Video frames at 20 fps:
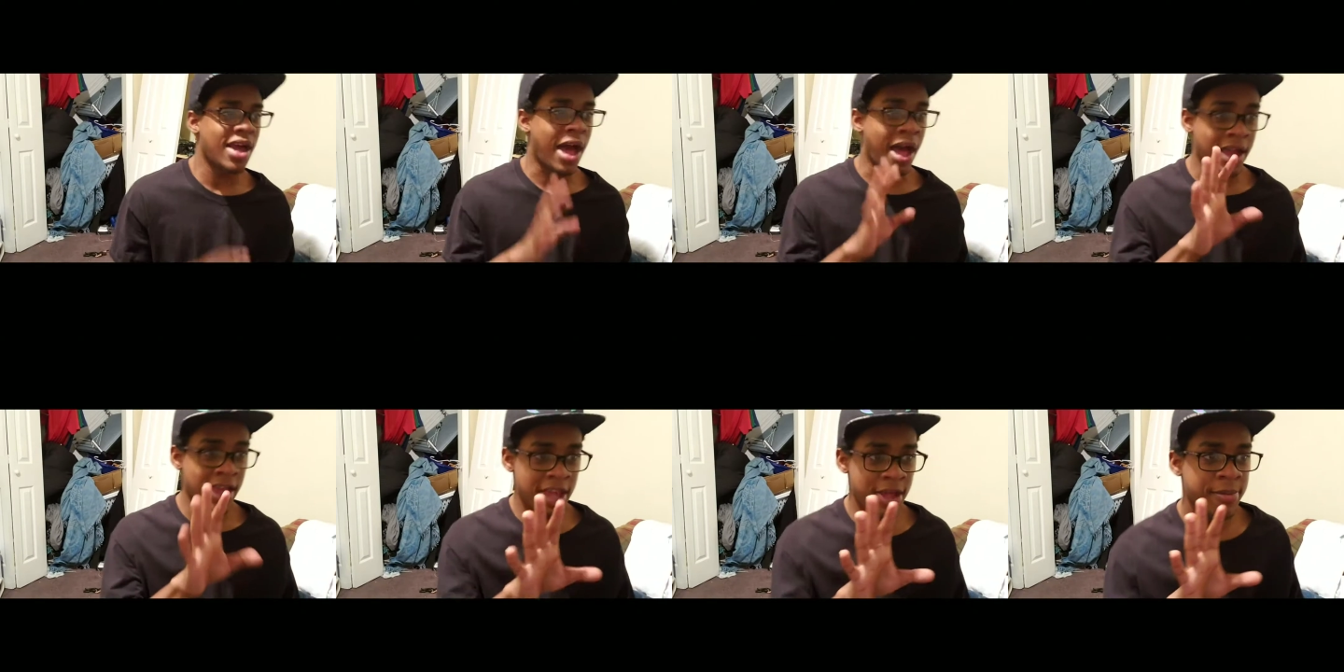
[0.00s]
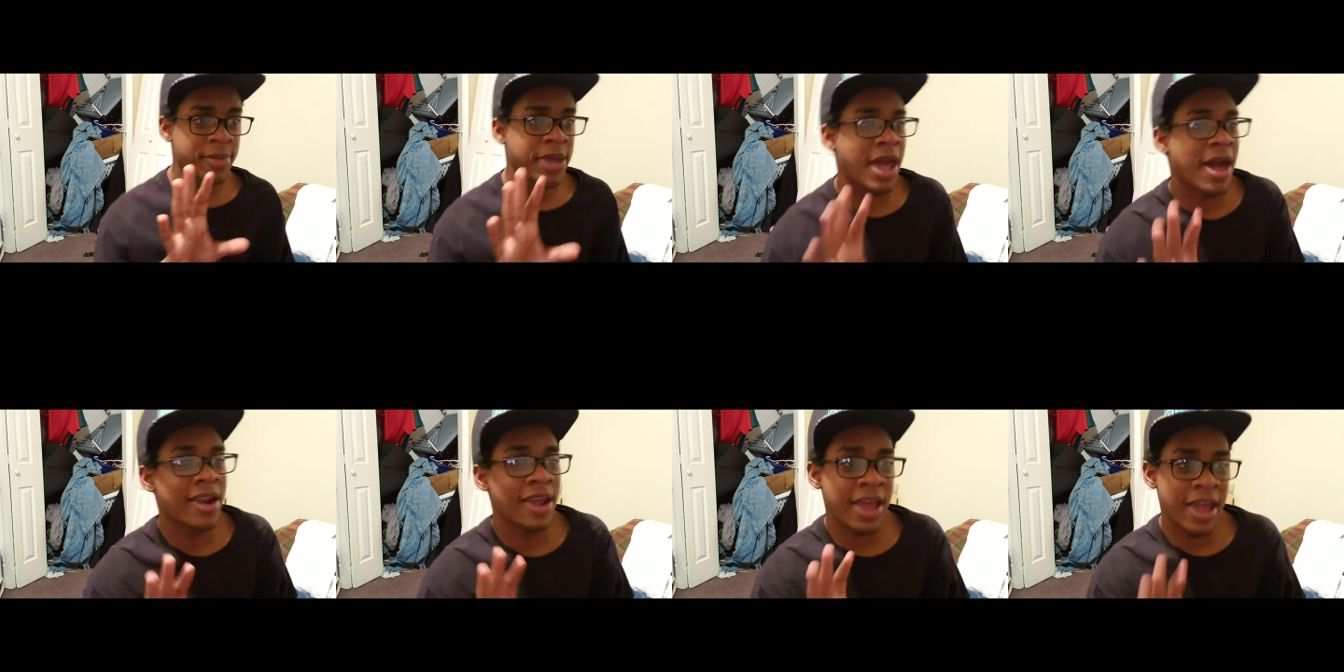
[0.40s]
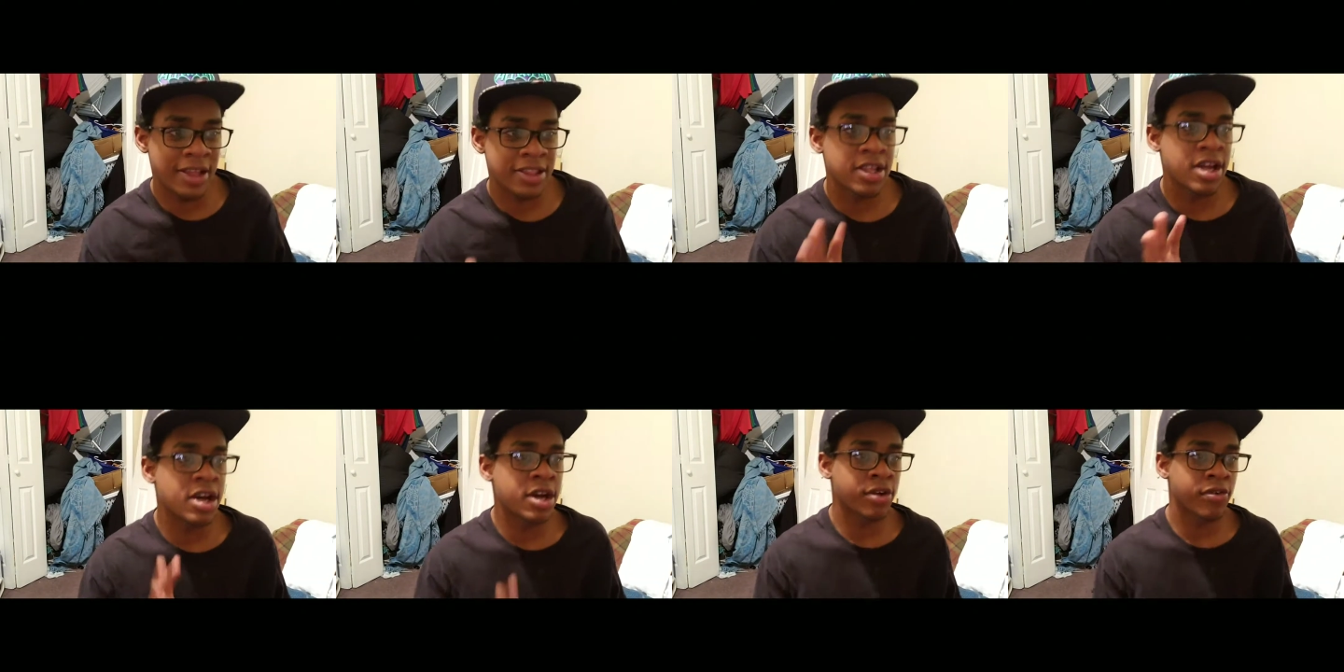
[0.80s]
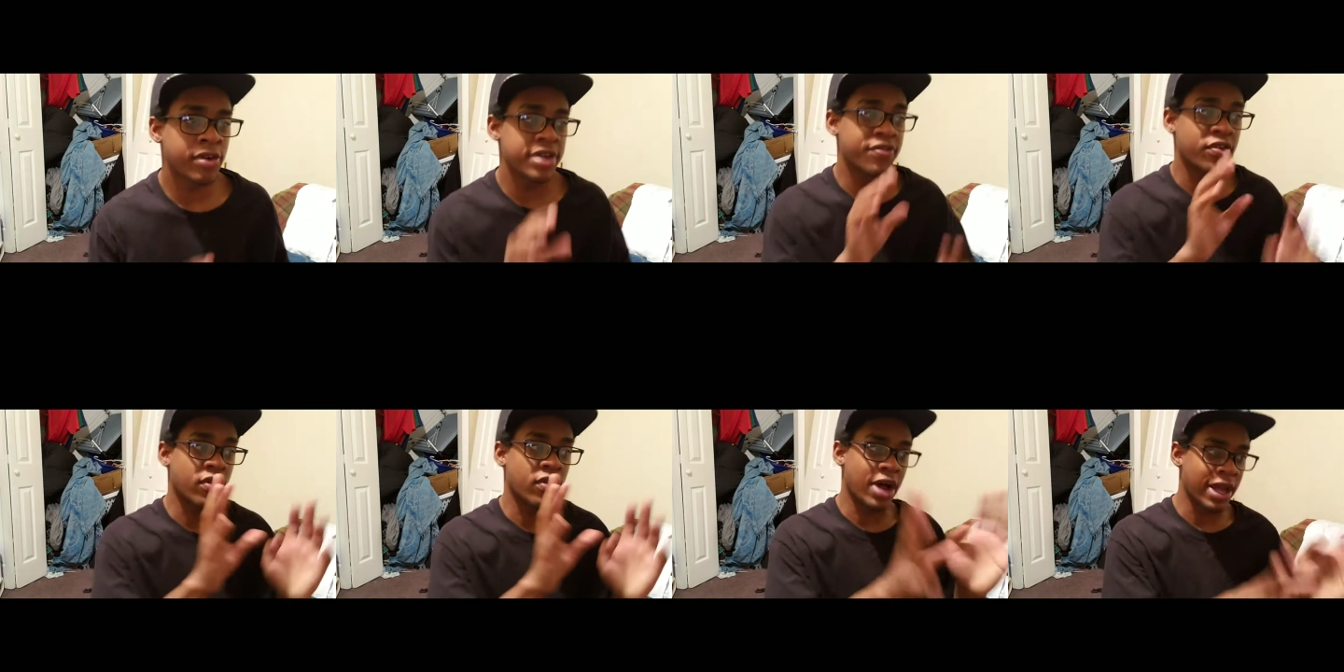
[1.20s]
I am kind of acting
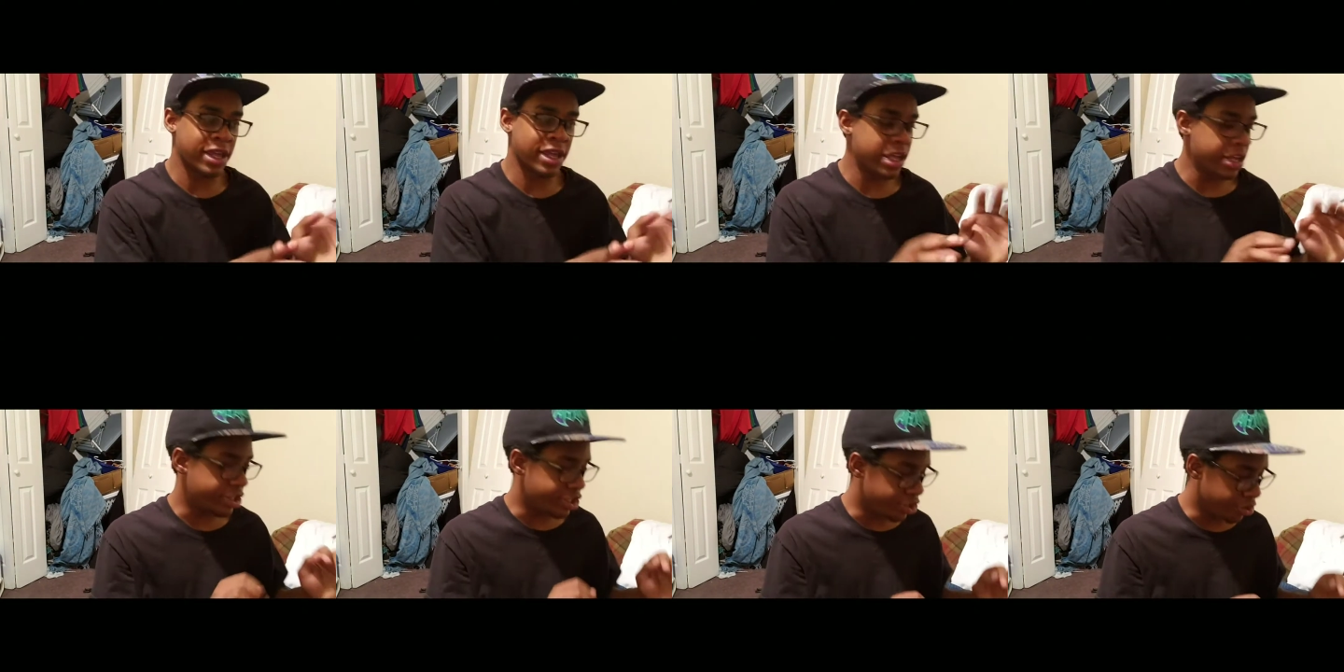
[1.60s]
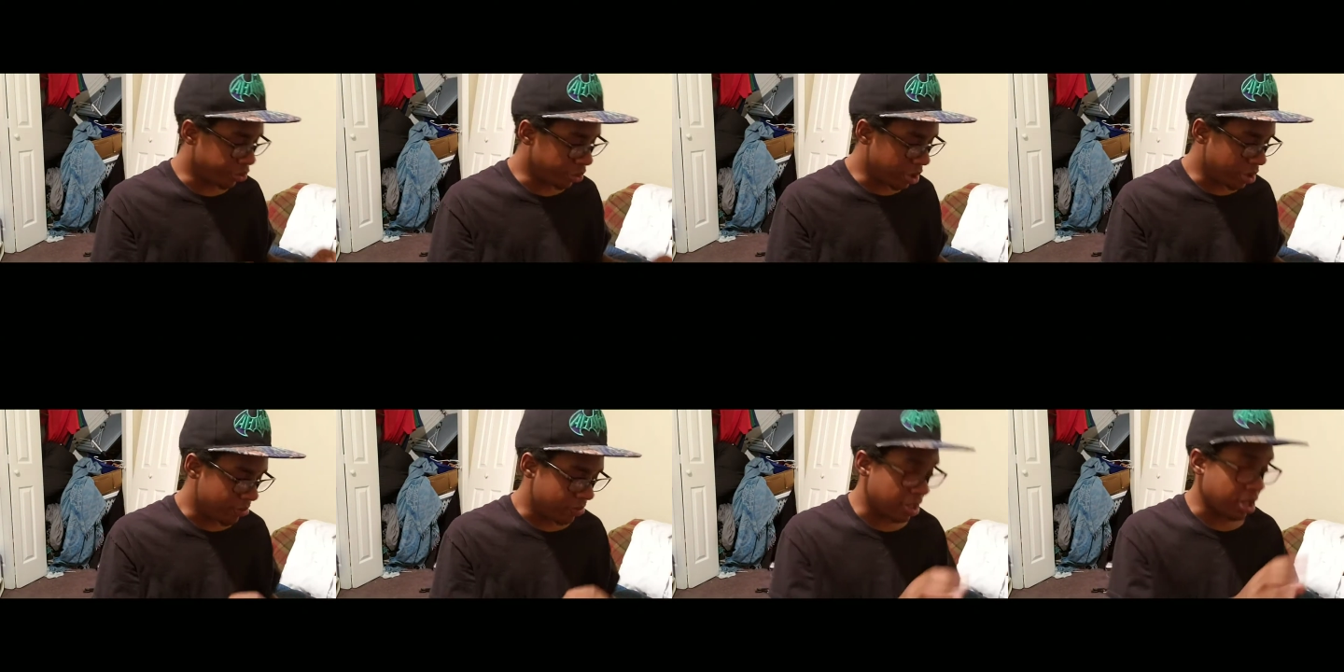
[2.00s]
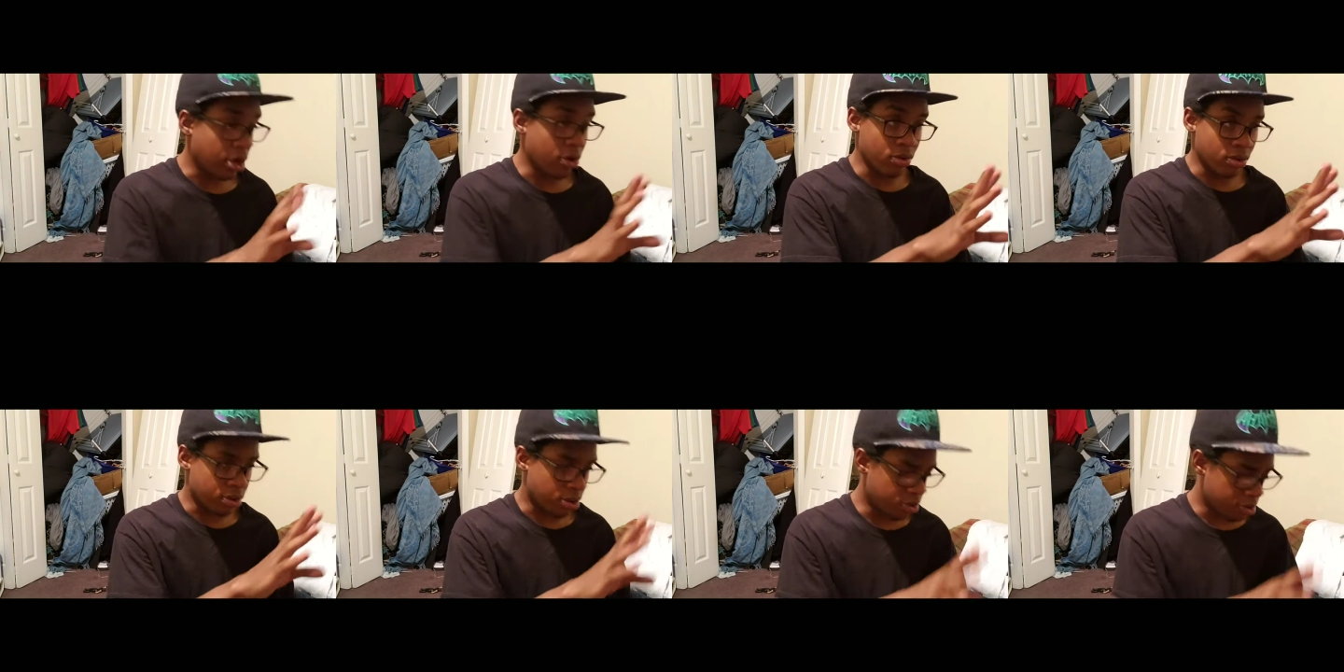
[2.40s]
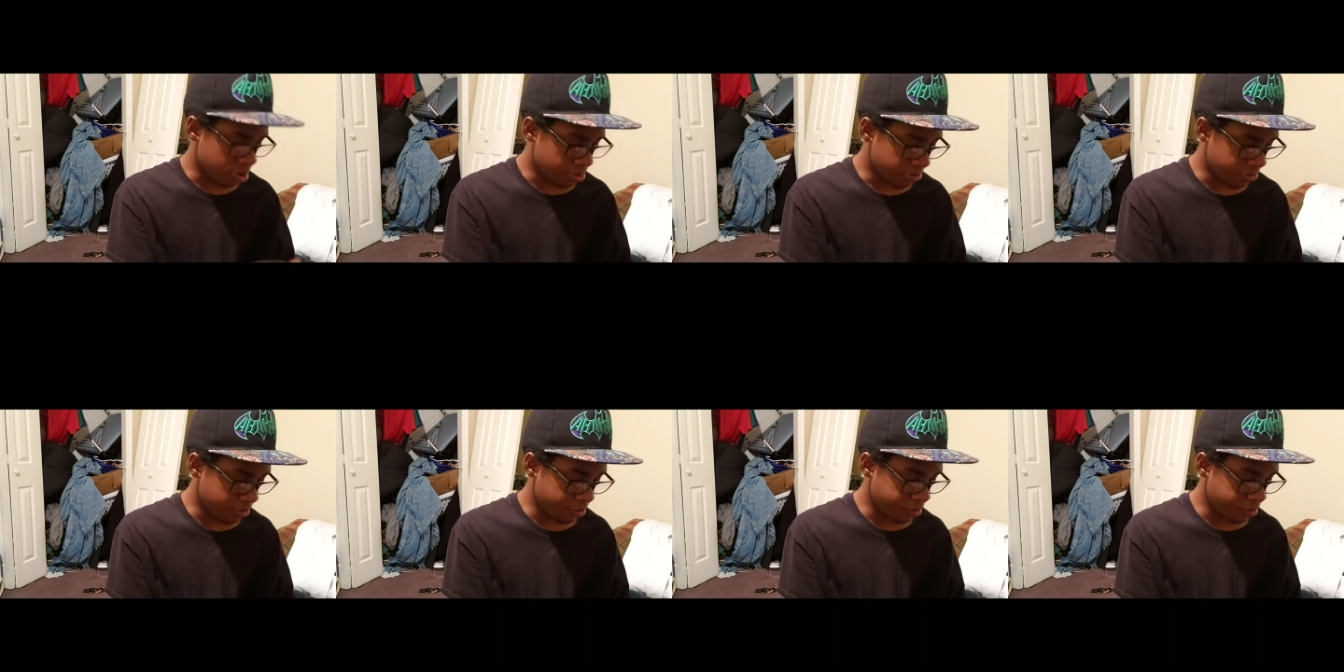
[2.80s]
ungrateful. I get you, but hope, hope.